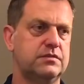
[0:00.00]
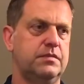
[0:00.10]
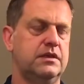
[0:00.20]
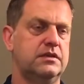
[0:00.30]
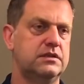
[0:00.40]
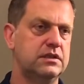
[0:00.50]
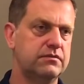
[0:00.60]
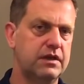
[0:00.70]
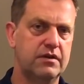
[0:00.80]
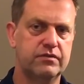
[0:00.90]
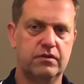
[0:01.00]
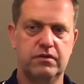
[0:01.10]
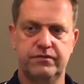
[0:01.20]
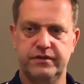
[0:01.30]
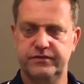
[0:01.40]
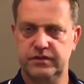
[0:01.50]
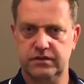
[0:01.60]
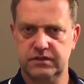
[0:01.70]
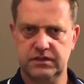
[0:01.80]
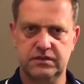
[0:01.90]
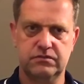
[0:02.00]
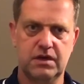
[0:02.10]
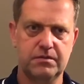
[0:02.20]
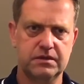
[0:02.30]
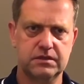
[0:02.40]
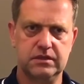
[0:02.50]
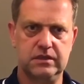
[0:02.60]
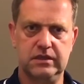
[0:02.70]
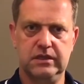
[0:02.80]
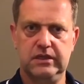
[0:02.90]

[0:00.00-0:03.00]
but I think we have over 50 or 60 rubbers in the